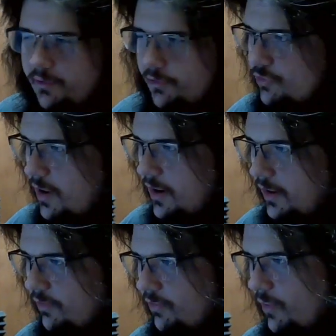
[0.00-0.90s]
on his
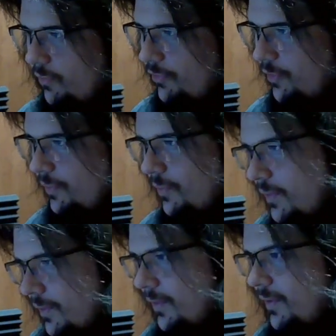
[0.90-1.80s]
training and stuff. So
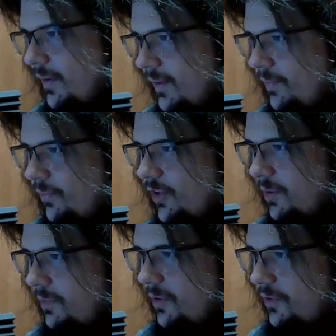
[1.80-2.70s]
it's going
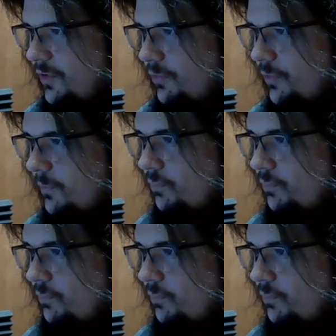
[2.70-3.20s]
to be a little different.